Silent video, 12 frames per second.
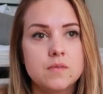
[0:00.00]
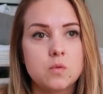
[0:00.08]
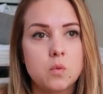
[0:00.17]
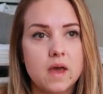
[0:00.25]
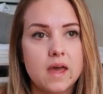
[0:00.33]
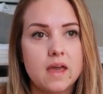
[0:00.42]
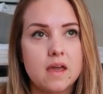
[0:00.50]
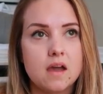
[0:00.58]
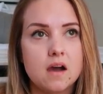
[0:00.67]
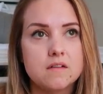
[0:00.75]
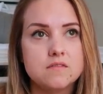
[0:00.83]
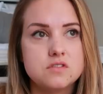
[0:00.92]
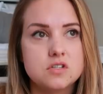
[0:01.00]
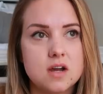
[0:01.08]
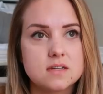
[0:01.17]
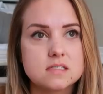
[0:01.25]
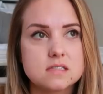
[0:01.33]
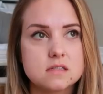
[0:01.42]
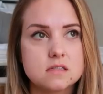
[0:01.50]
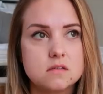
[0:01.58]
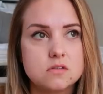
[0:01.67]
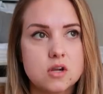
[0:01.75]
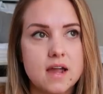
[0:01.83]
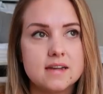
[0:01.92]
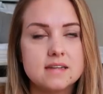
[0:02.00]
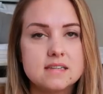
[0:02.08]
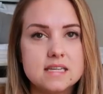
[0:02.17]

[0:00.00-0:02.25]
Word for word: way of just trying to